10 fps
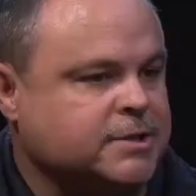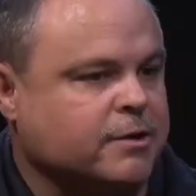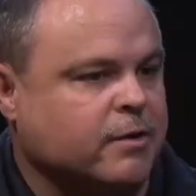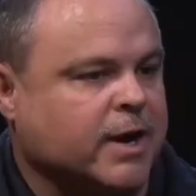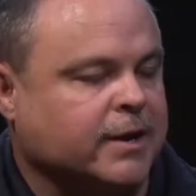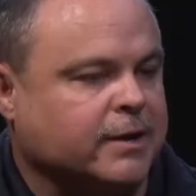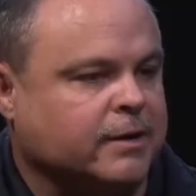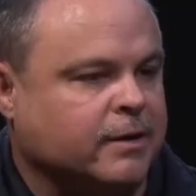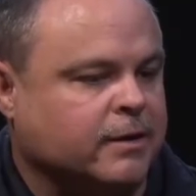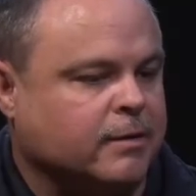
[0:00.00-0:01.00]
created
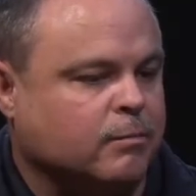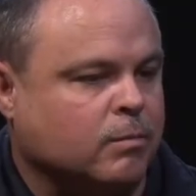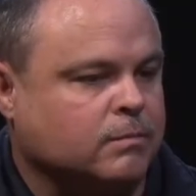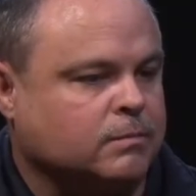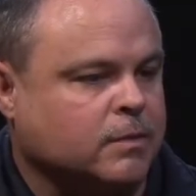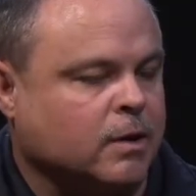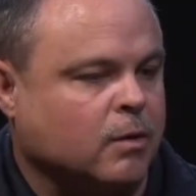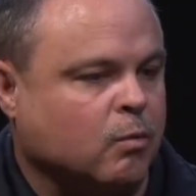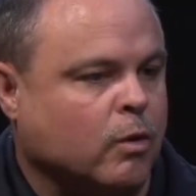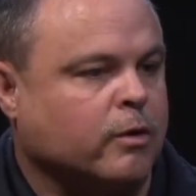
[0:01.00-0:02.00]
um, uh,
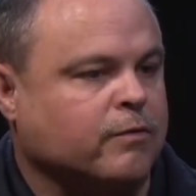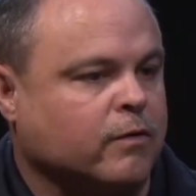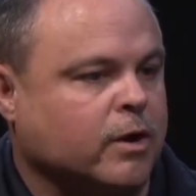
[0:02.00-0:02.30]
work for